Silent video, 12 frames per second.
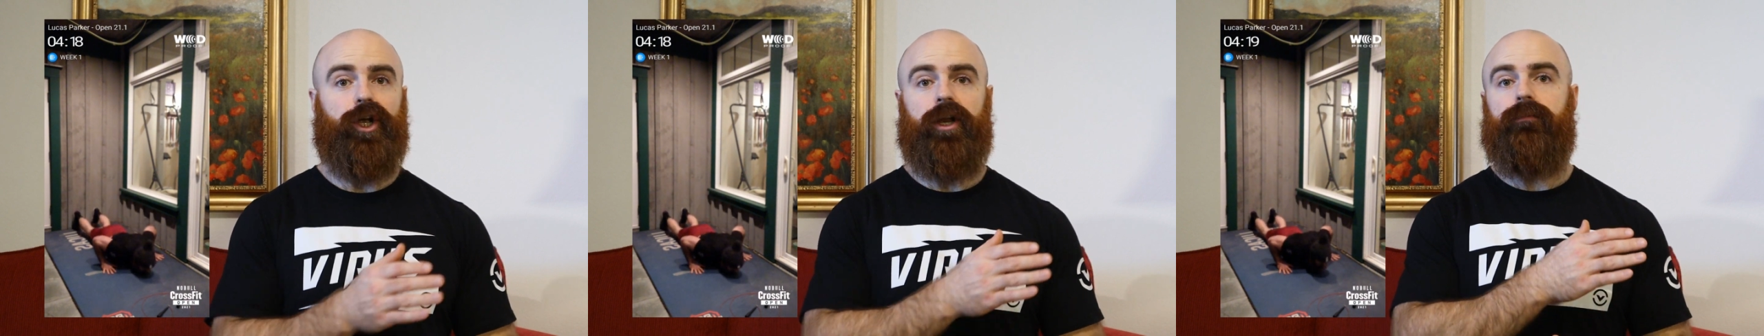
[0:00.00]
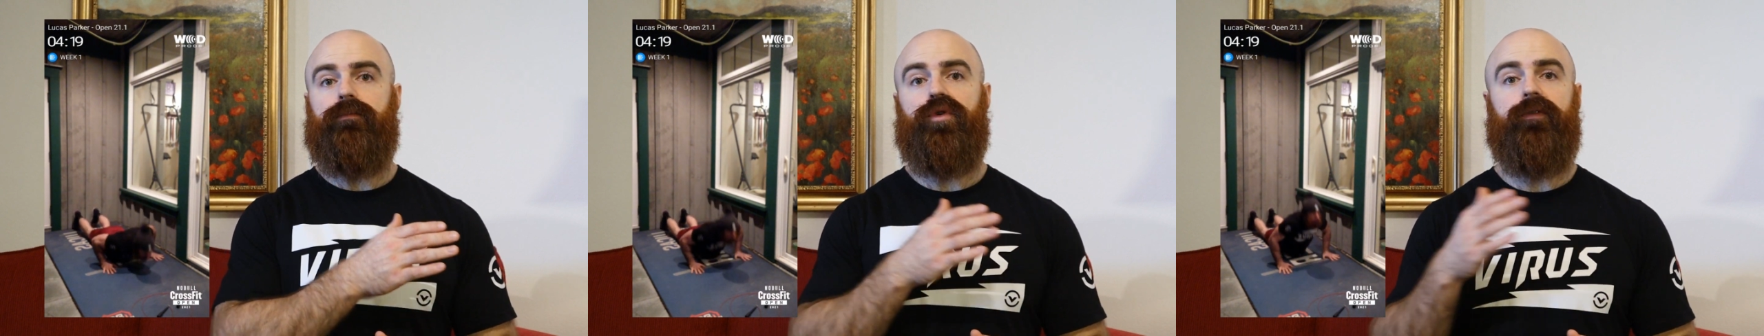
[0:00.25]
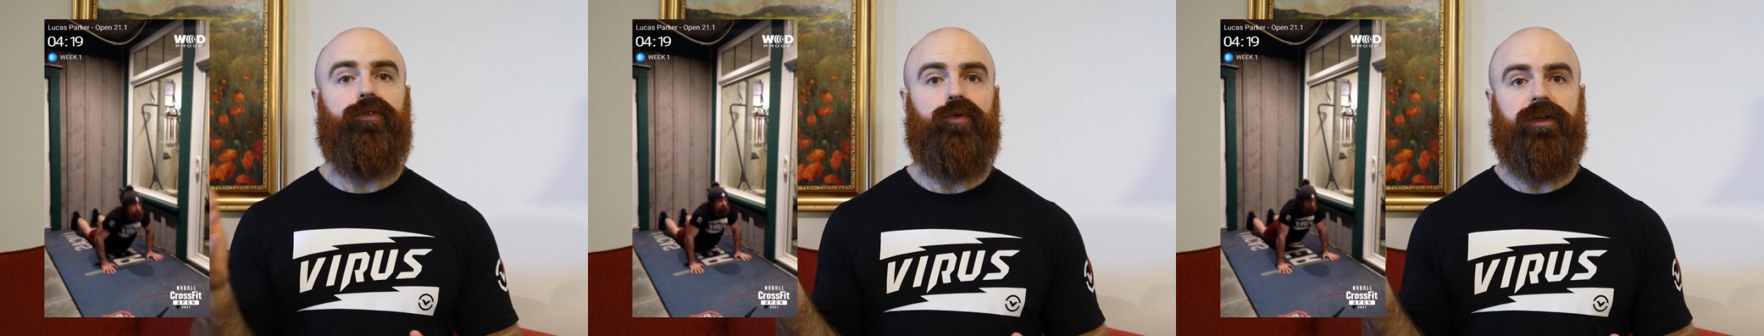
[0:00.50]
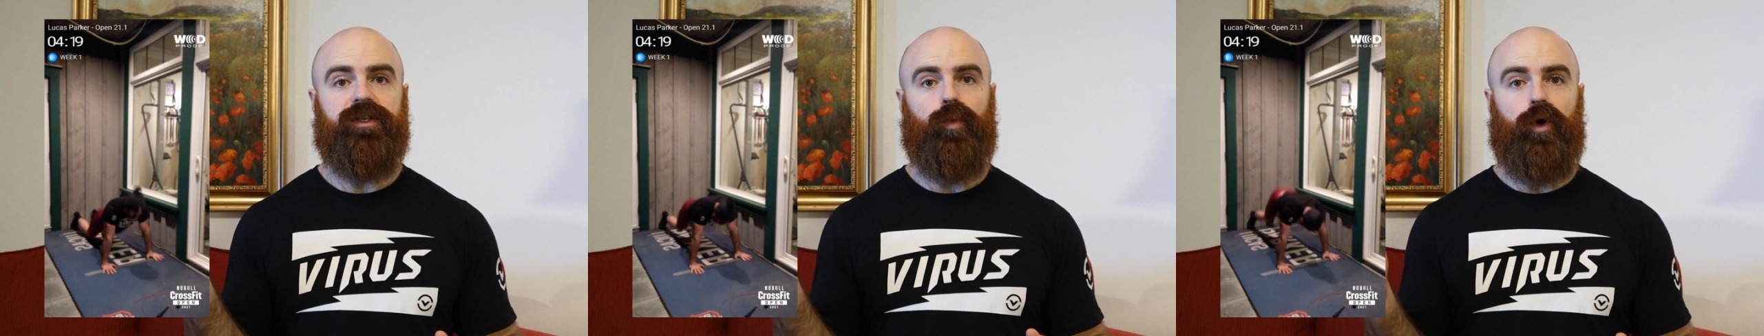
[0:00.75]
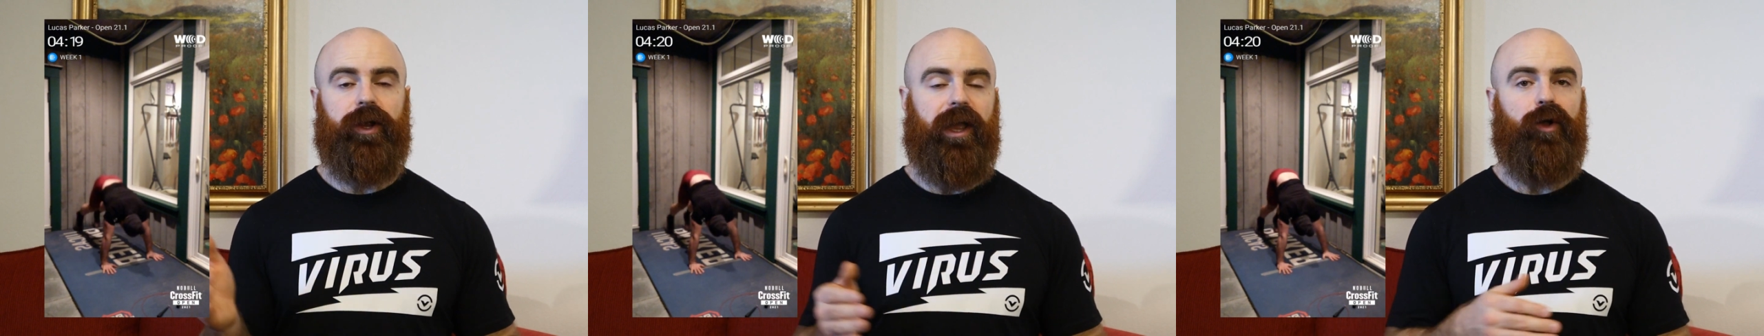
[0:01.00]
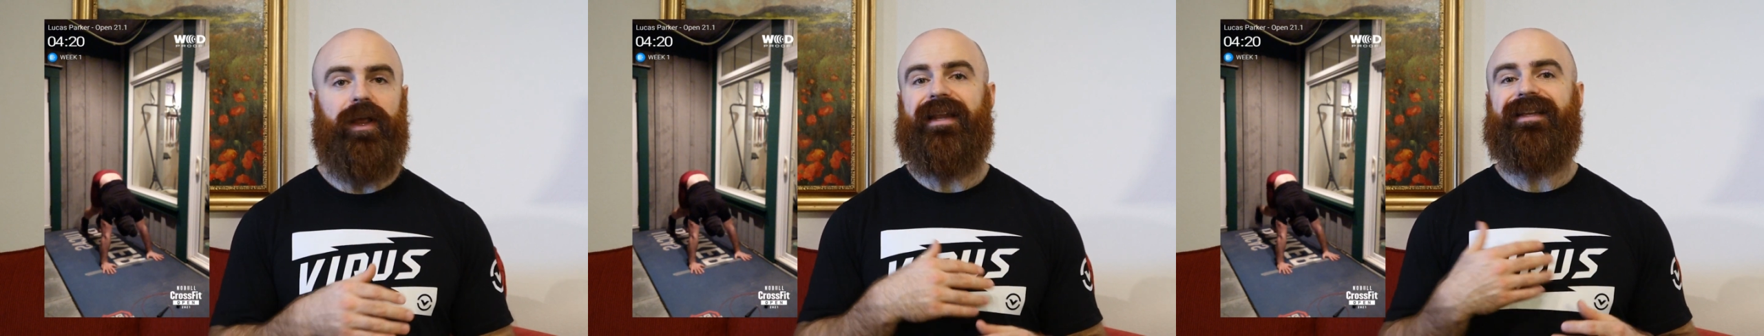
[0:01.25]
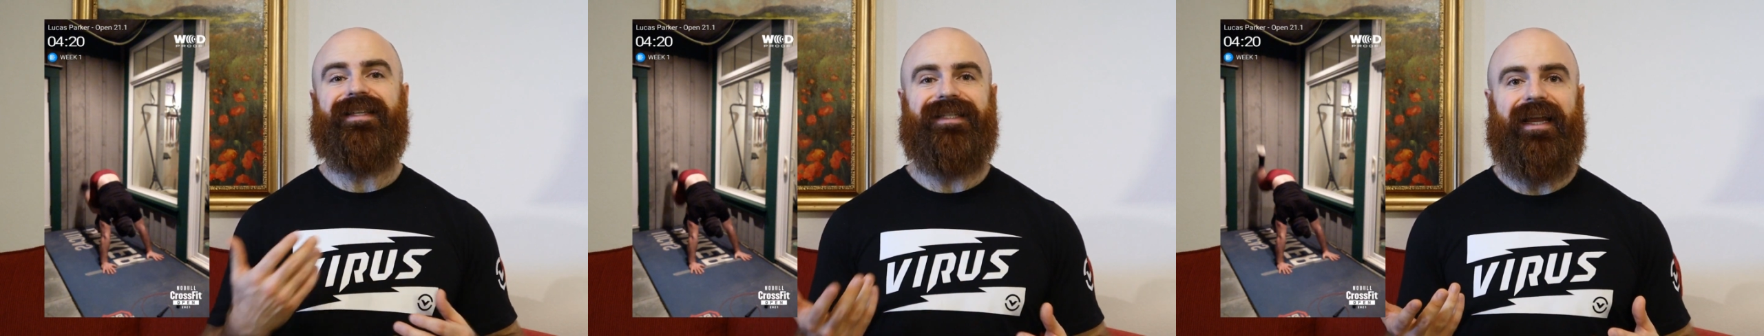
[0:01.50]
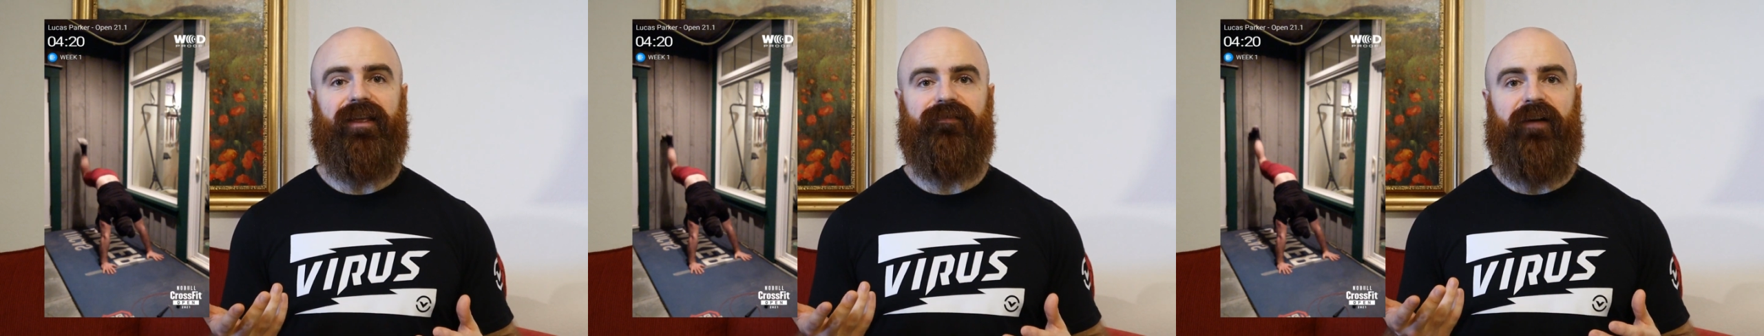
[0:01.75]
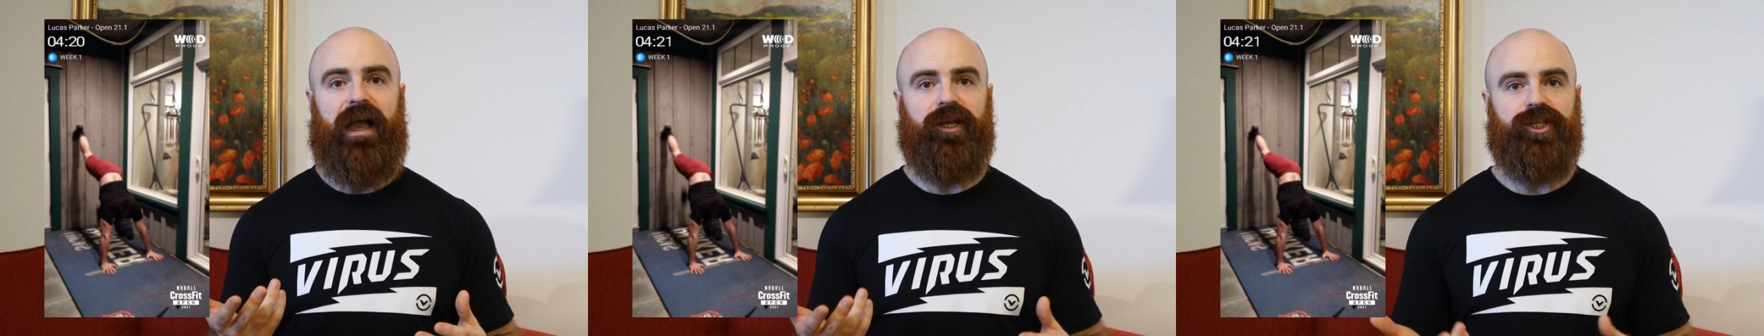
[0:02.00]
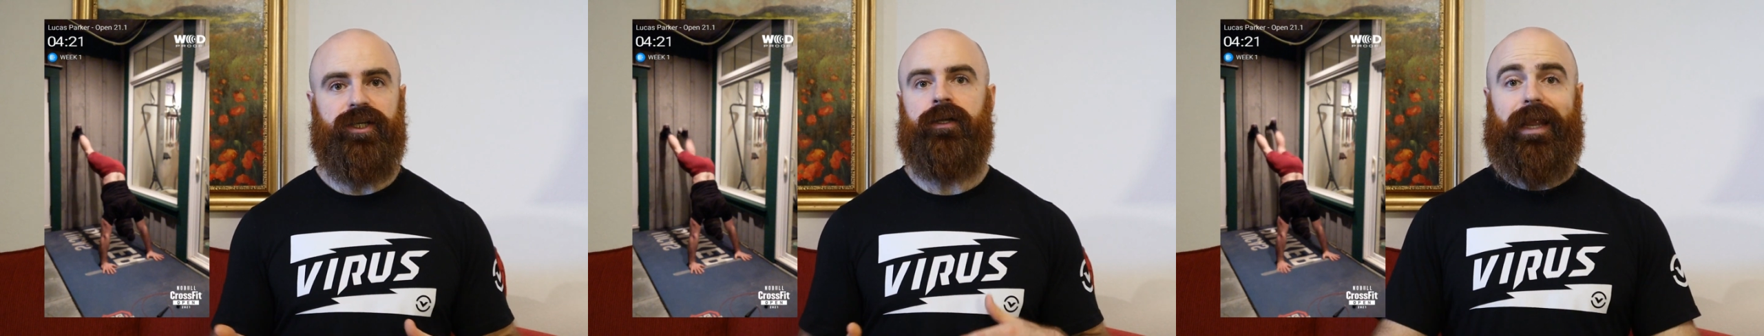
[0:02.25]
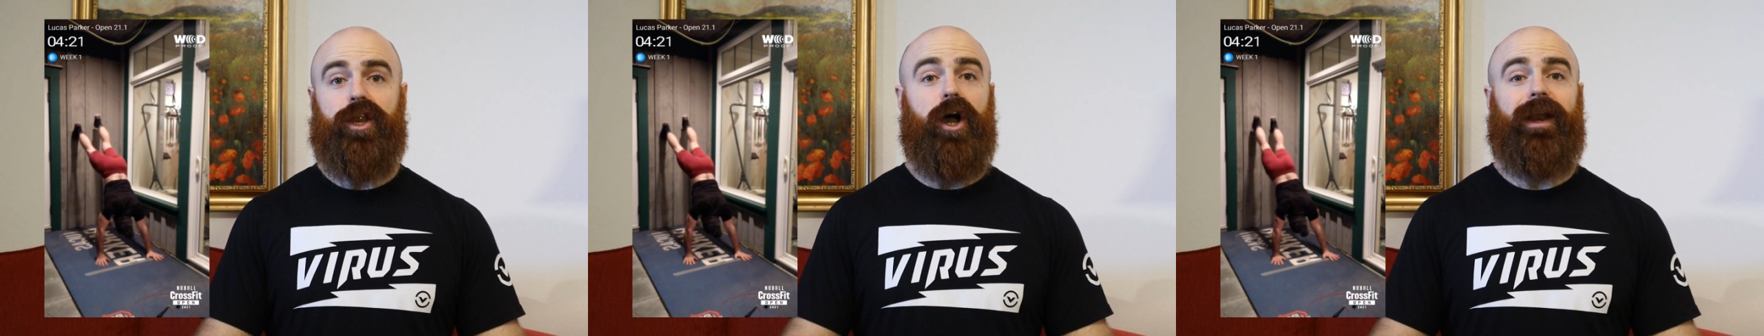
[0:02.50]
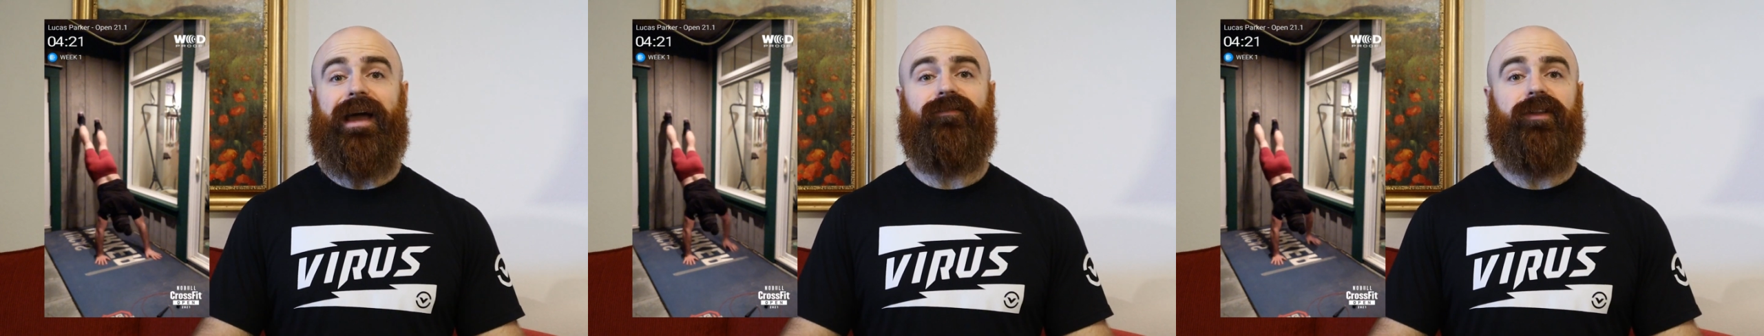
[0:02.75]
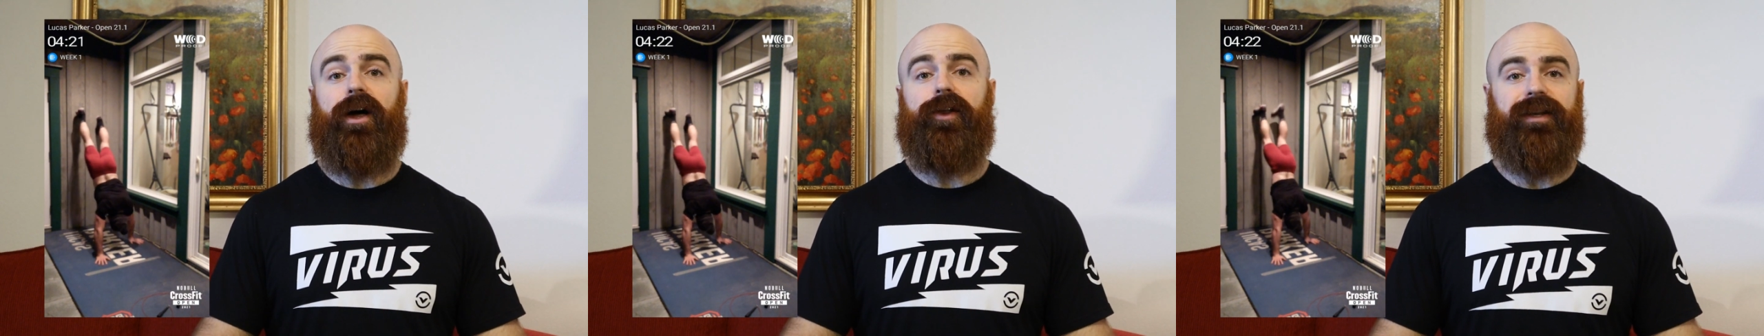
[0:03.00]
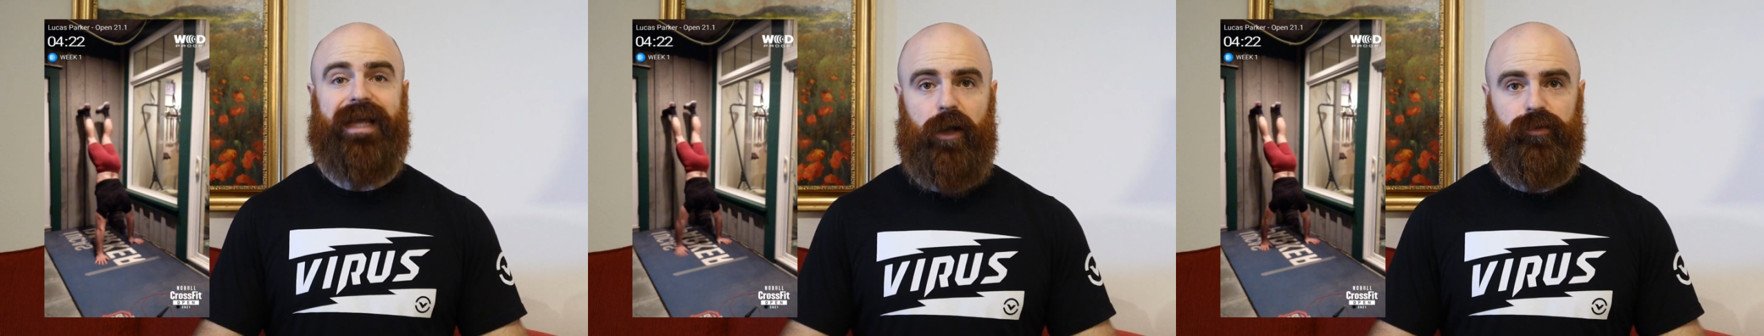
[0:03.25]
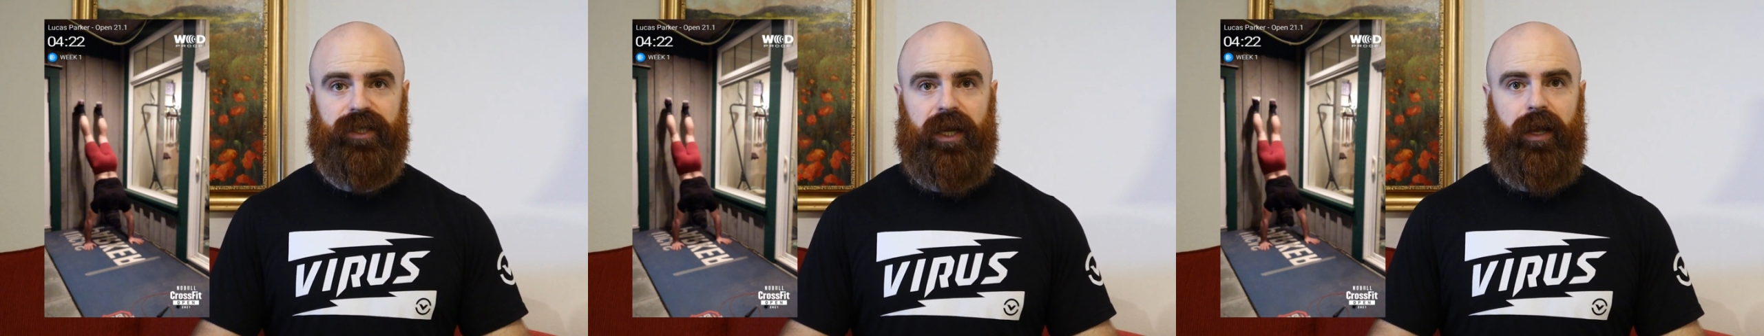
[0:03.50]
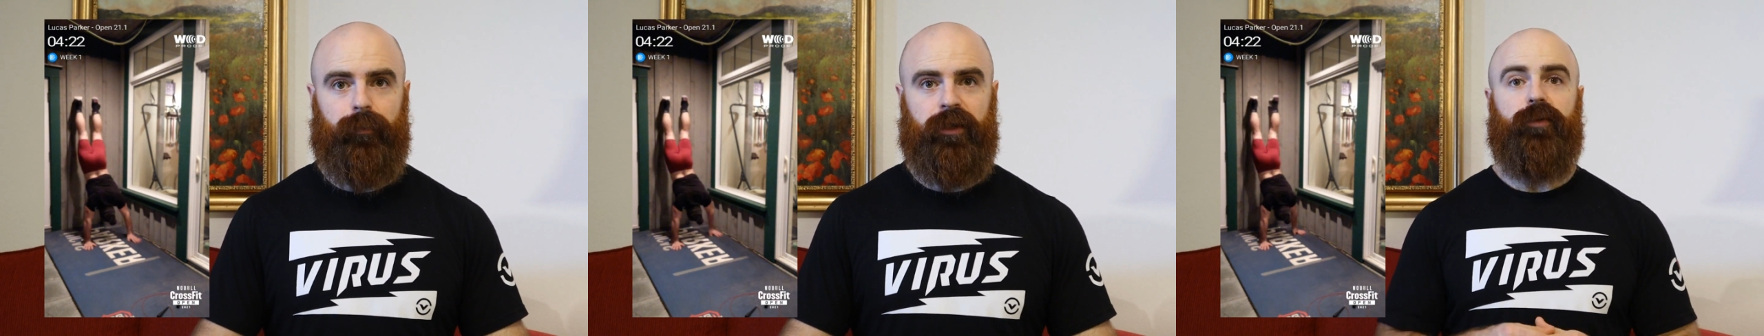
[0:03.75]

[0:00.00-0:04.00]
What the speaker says: are going to move through this workout in a steady fashion and not have a lot of downtime.